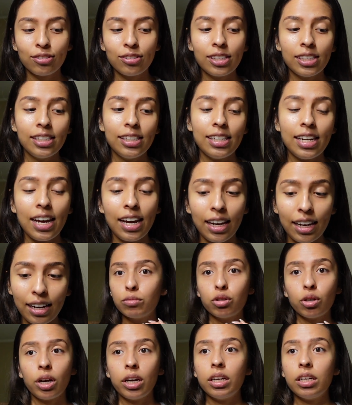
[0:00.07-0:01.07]
today I'm
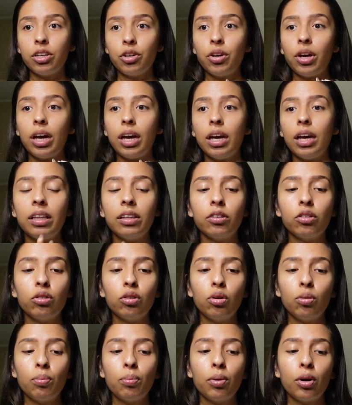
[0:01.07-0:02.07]
trying to get a
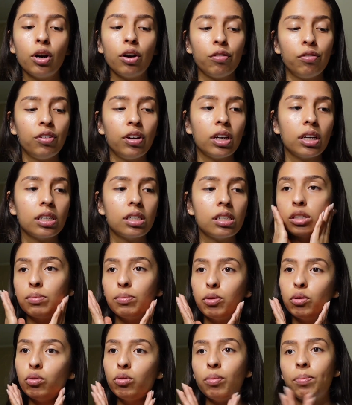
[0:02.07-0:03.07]
little perfect
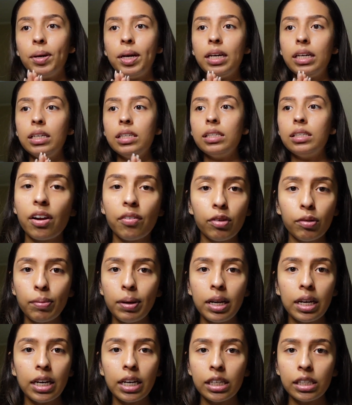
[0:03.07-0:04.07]
smooth base that
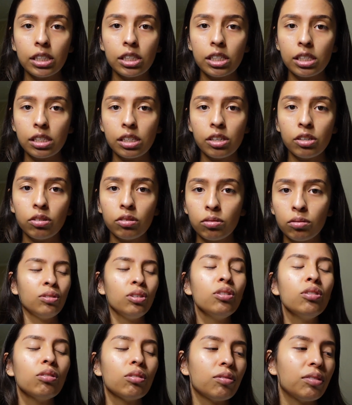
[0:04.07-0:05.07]
everybody gets, you know
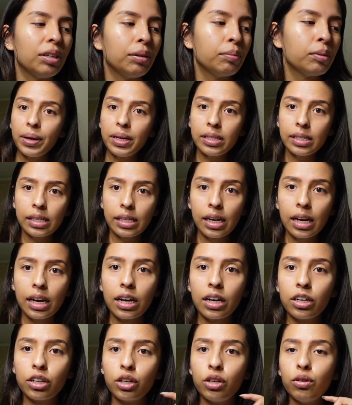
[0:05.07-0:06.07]
the vibe. Basically, I
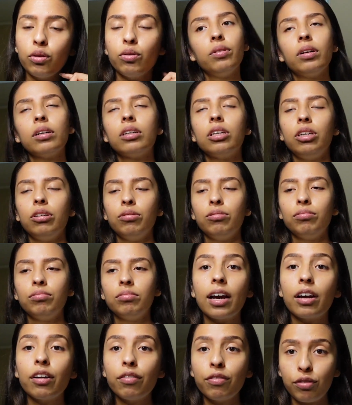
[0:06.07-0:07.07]
got I
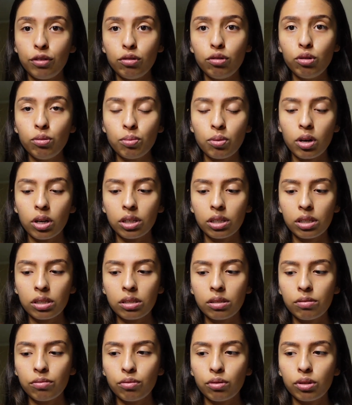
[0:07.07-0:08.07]
got a few new
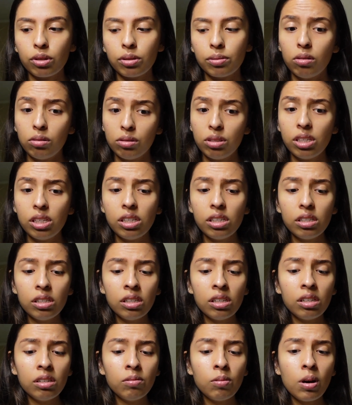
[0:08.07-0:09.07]
products from Ulta
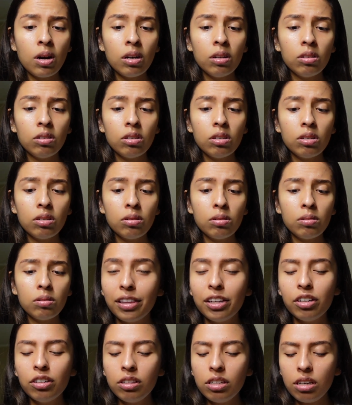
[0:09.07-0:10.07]
a while ago.
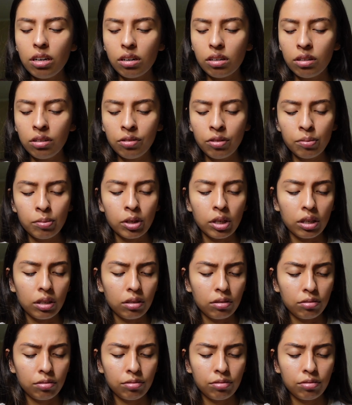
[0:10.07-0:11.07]
Literally all of them are
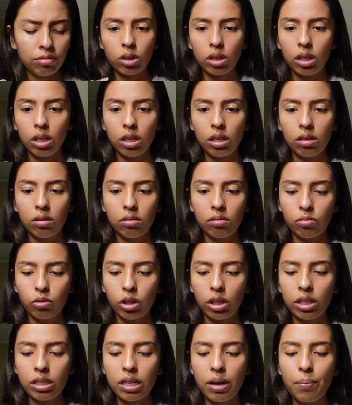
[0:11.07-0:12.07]
e.l.f. I didn't
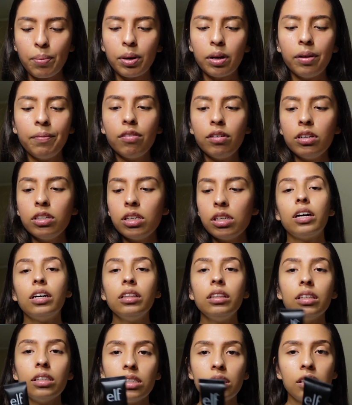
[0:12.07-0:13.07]
realize that. But first I got
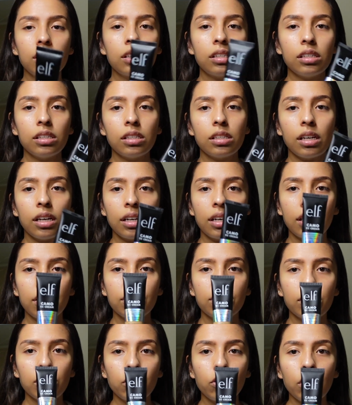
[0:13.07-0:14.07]
this because like I
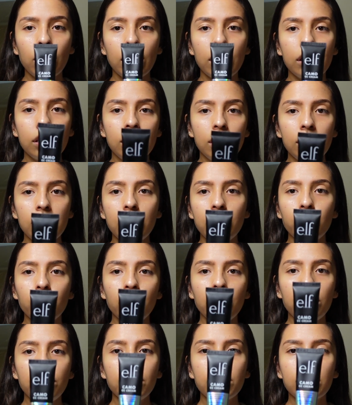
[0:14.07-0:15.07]
was like, okay, CC
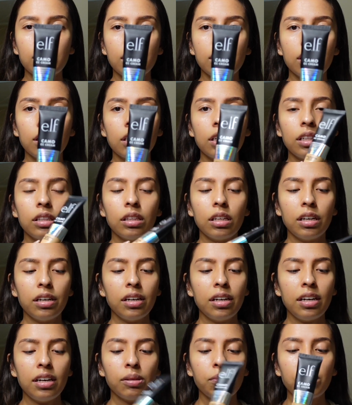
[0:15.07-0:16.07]
cream is kind of like a
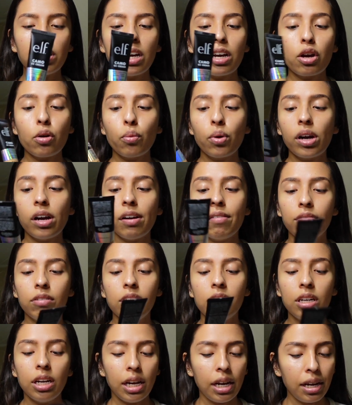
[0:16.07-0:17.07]
light, something I could wear every
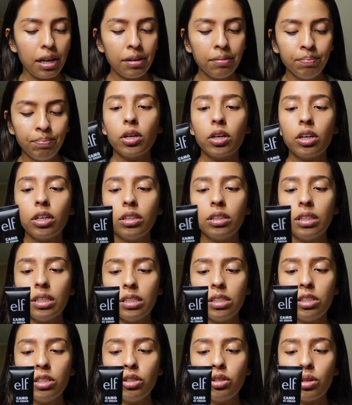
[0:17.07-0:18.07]
day. So I got
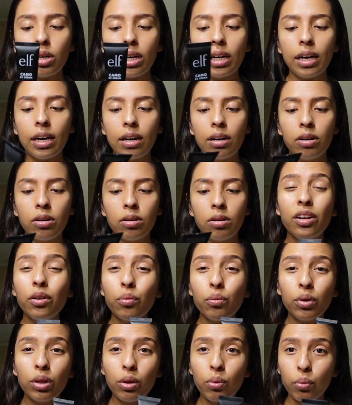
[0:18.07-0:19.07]
this to try out. Didn't
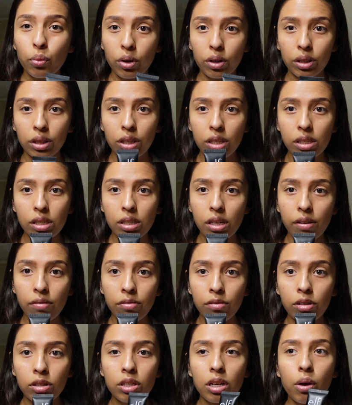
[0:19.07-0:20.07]
really want this at
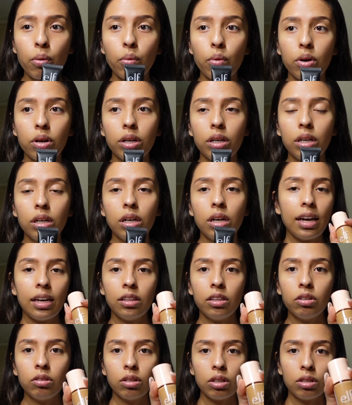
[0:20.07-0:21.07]
first. I wanted
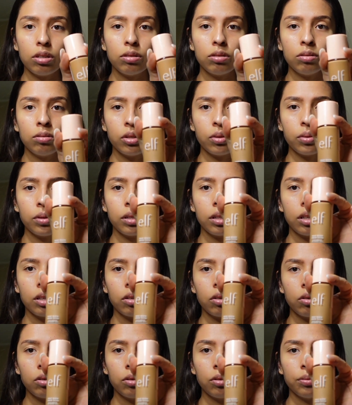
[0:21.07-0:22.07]
Halo Glow. This one, the
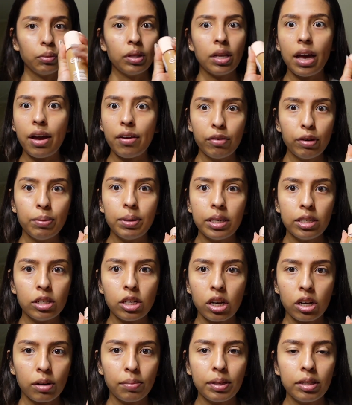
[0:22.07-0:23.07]
one that everybody's
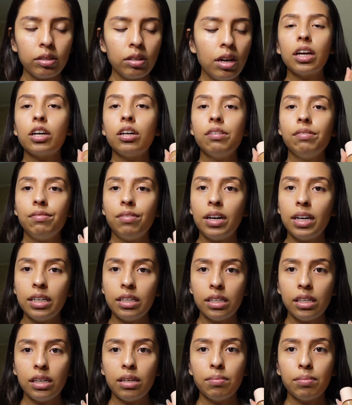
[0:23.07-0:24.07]
talking about. I couldn't find
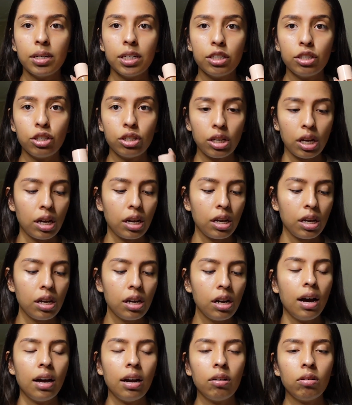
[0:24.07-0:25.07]
it in my shade
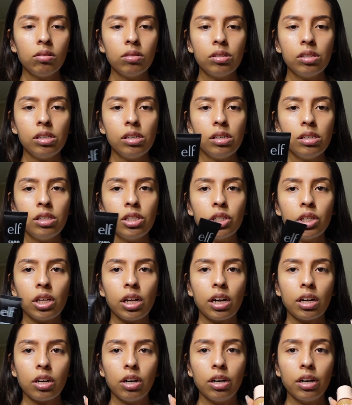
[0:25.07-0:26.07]
at Ulta, so then
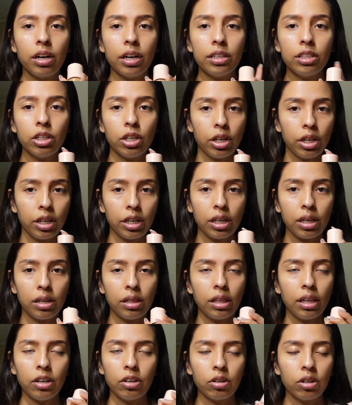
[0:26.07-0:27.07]
I got it at Target
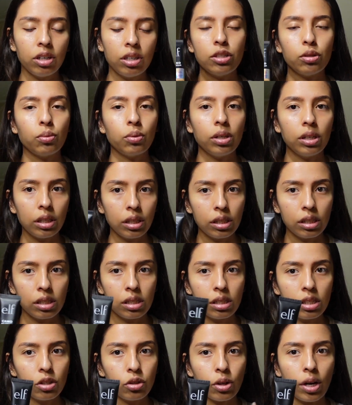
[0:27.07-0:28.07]
later on. Just wanted this
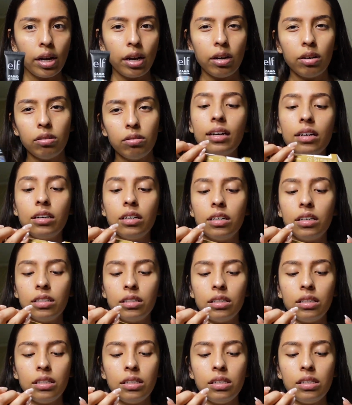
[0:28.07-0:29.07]
to try out. I
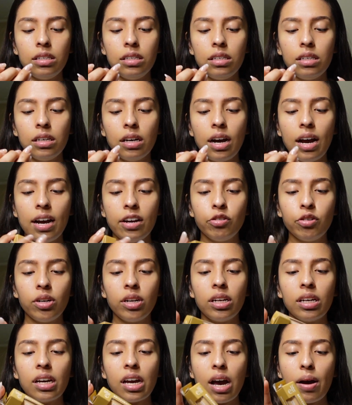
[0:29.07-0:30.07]
got the
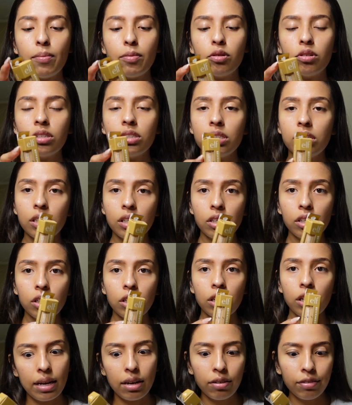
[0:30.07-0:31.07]
Hydrating Camo Concealer
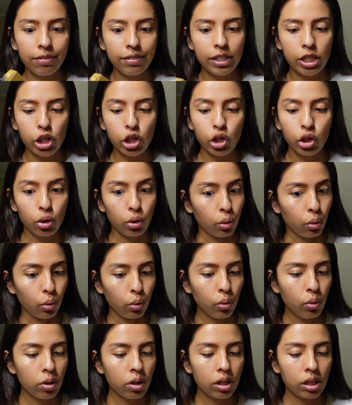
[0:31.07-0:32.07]
by e.l.f.
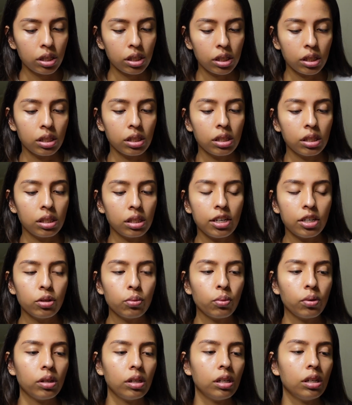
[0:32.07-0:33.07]
too because I just
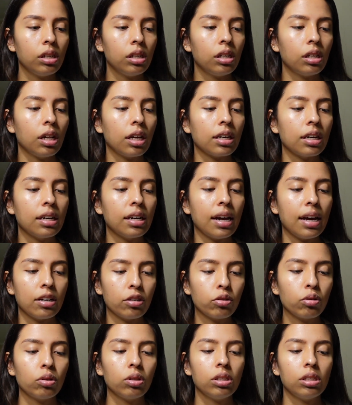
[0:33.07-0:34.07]
wanted like a
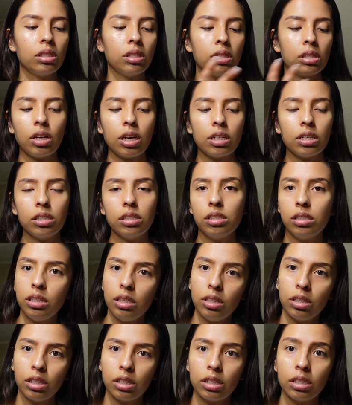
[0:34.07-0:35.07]
naturalist like
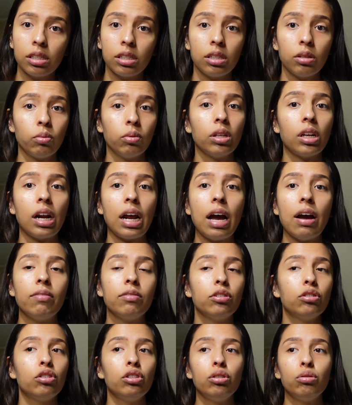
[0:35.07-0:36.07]
concealer because the one that I have
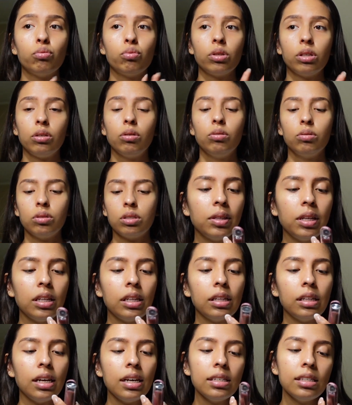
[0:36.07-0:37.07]
is she's really old. And then the
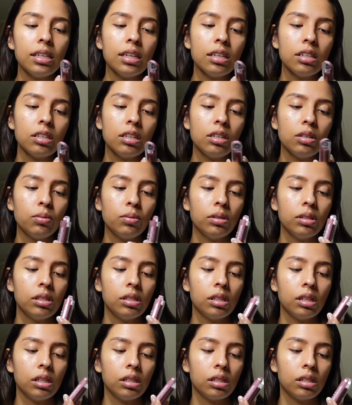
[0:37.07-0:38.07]
last thing I got was
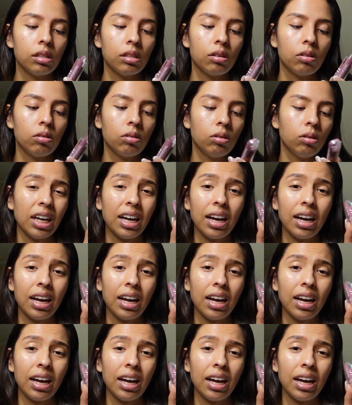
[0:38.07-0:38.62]
this little